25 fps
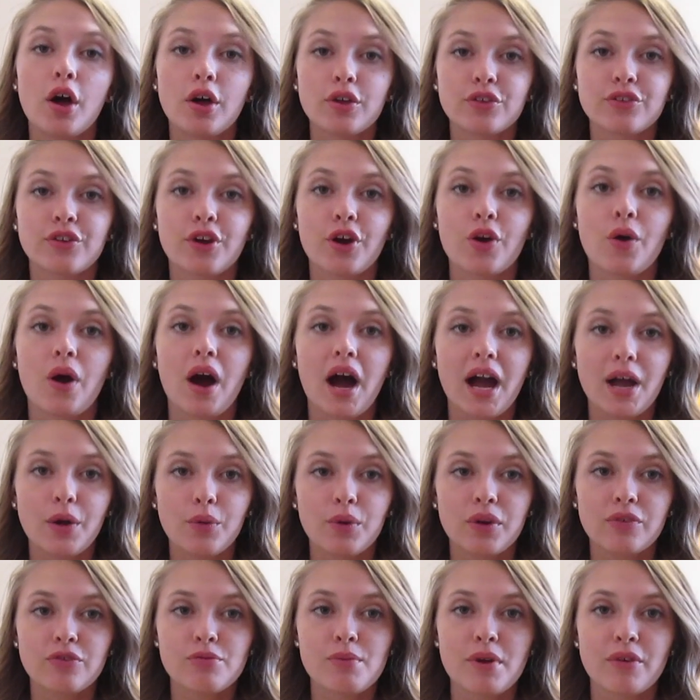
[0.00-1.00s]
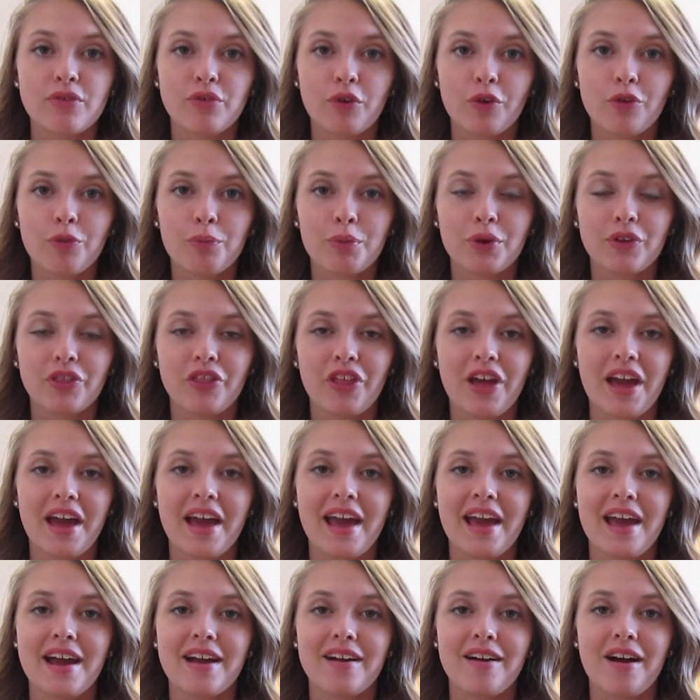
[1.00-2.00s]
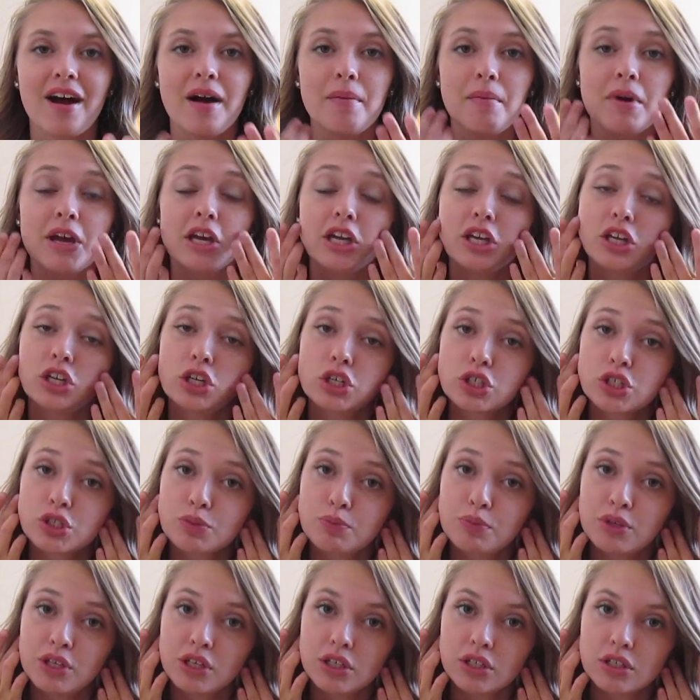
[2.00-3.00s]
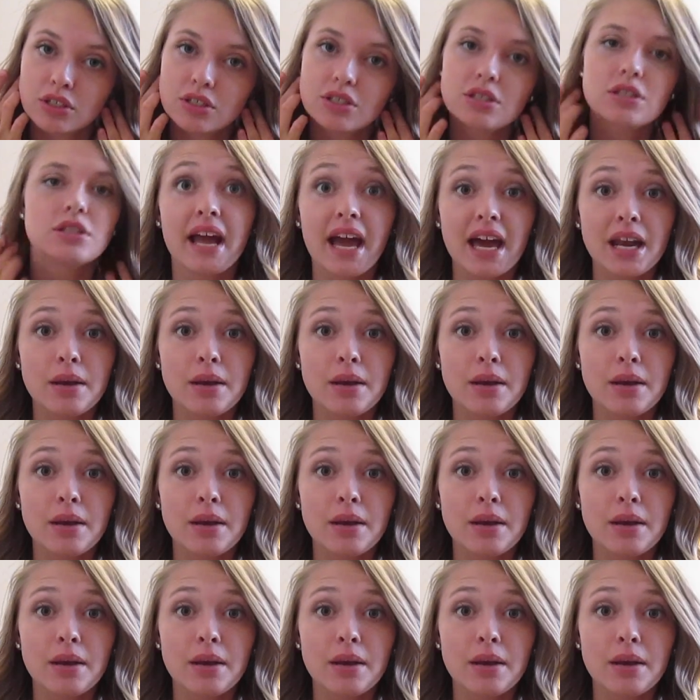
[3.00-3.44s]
So I went for my 4th birthday and got my ears pierced.